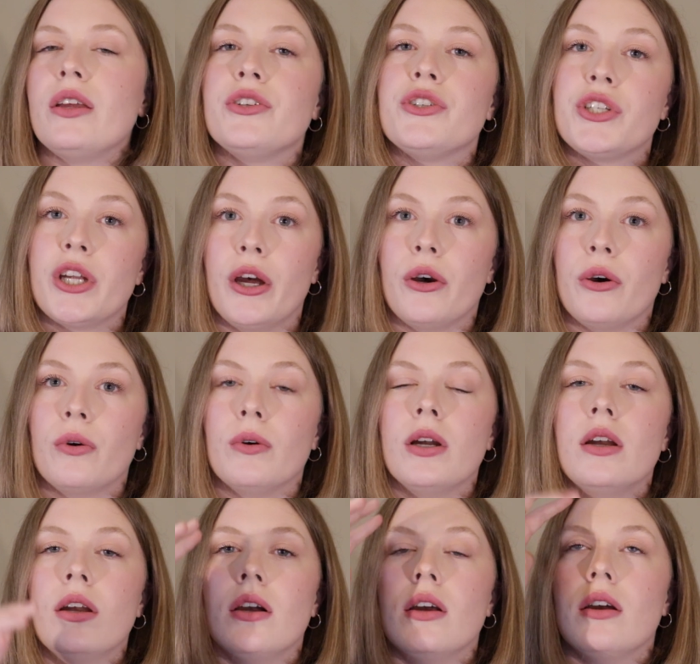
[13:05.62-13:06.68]

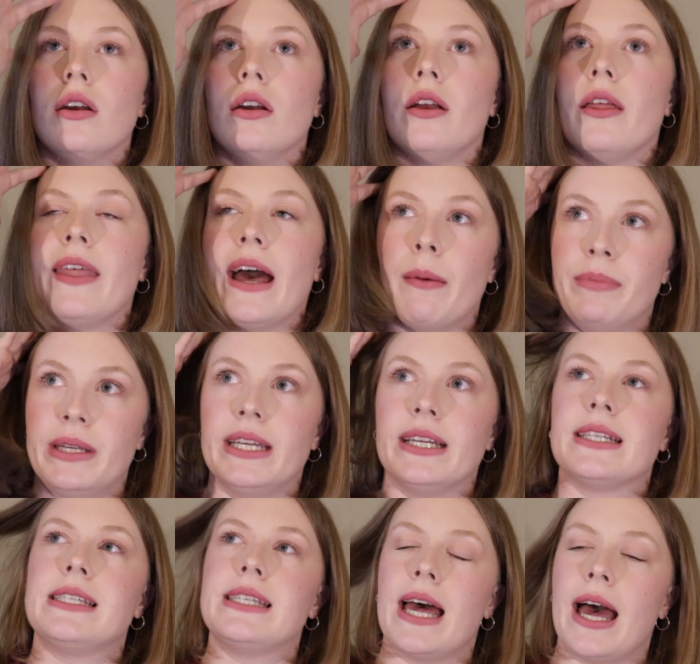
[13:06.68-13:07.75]
So that
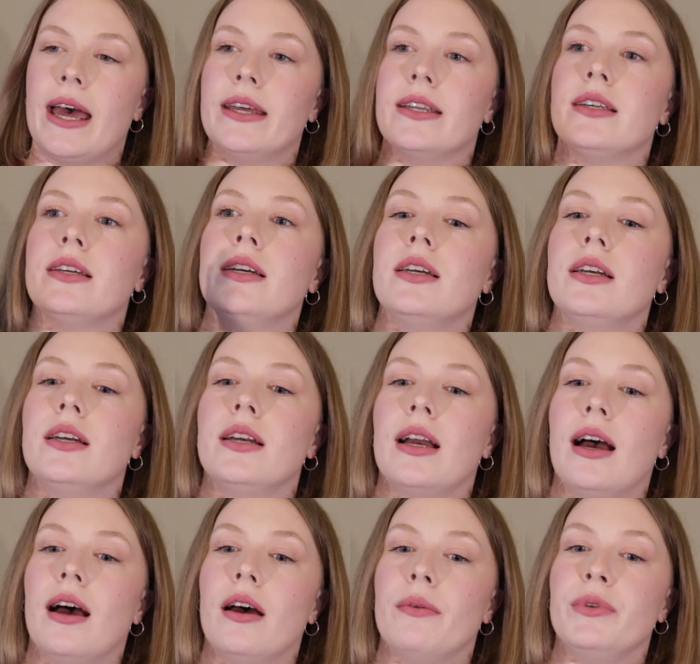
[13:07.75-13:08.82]
being said,
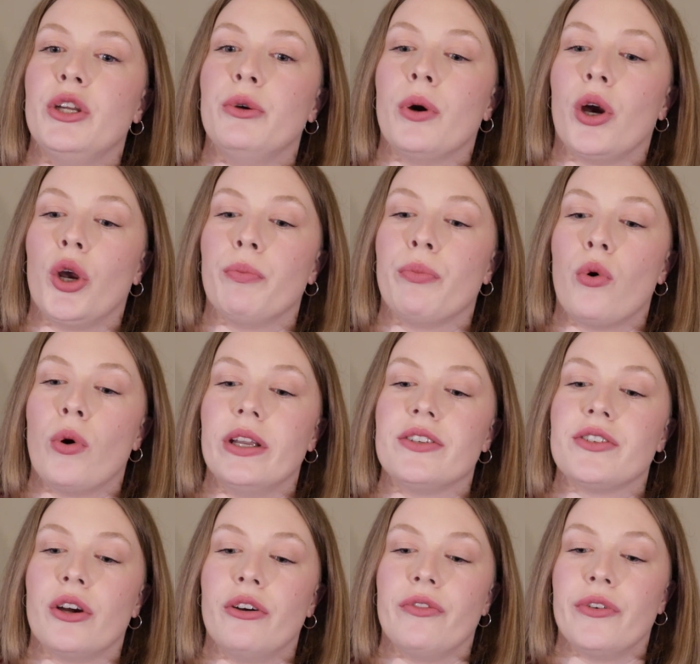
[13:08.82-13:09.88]
you earn
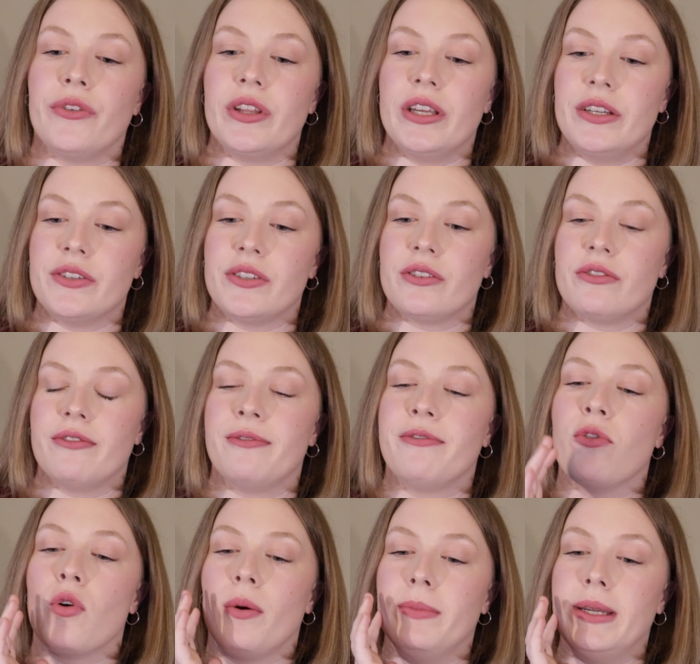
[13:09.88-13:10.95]
points over these
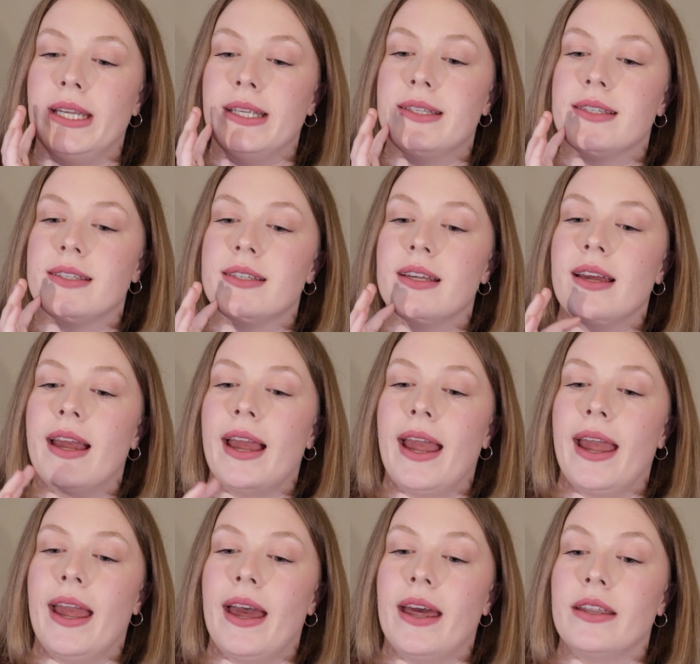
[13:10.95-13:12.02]
4 meets,
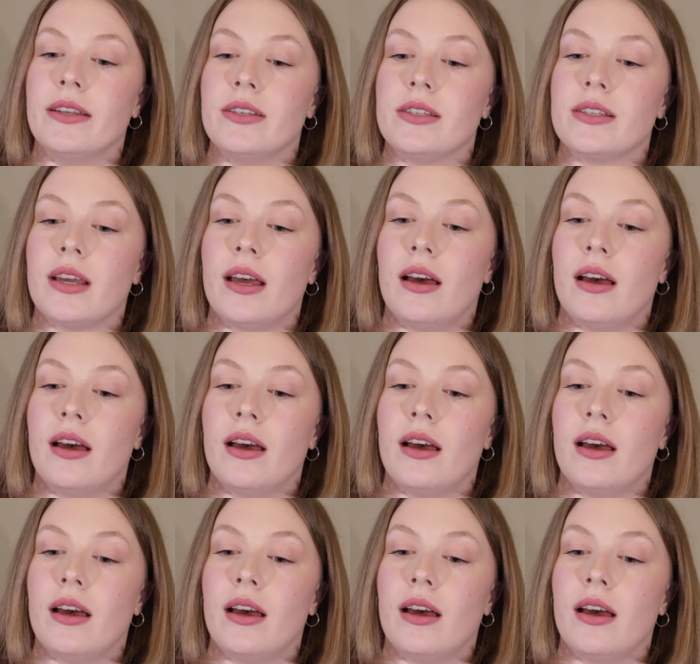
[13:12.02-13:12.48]
and